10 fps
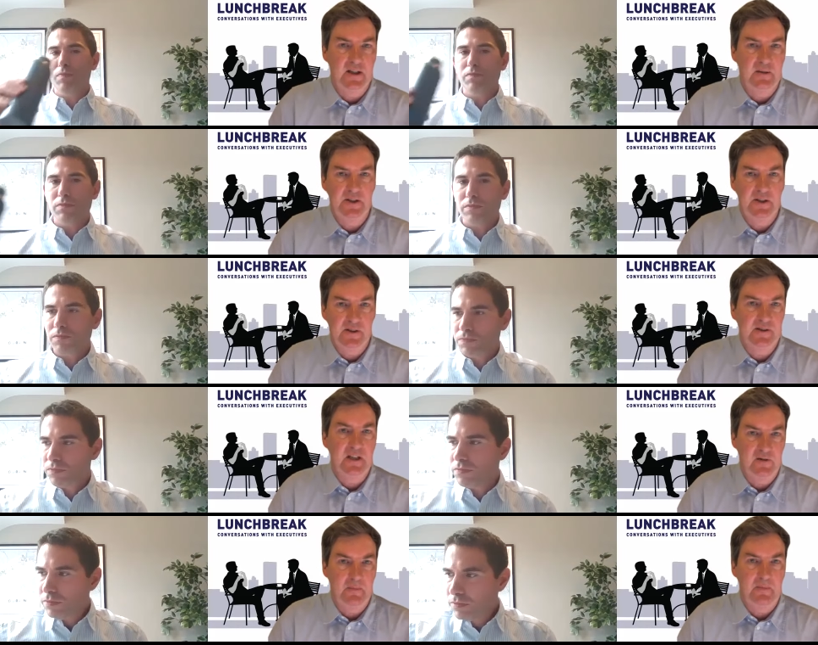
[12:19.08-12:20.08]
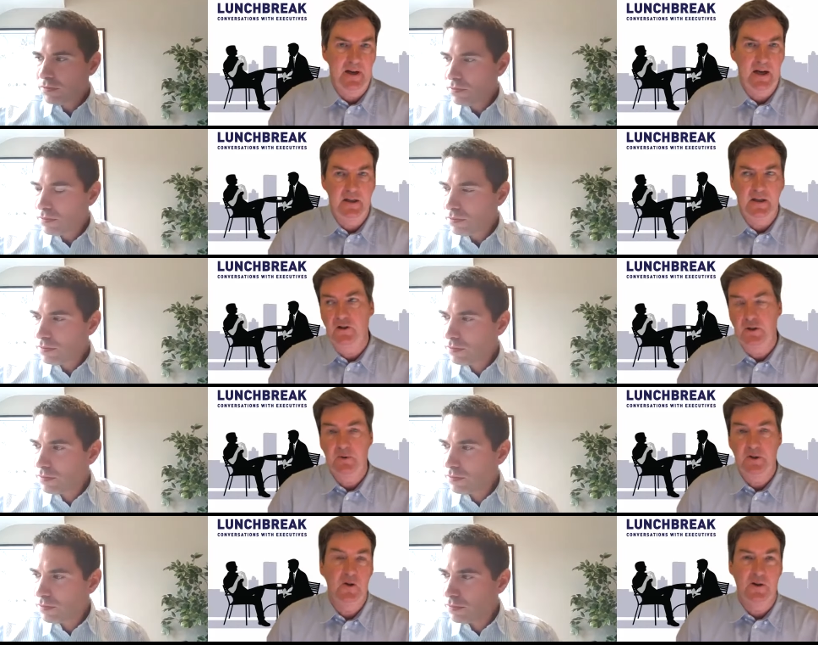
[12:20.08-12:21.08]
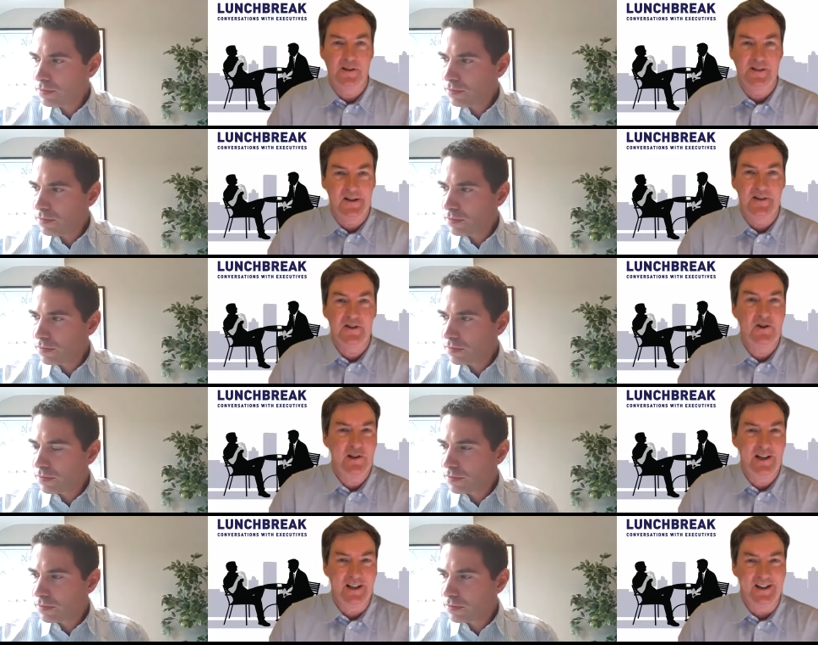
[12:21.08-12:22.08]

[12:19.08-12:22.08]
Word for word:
Speaker 1: their business and have a plan and the other one of course they're just trundling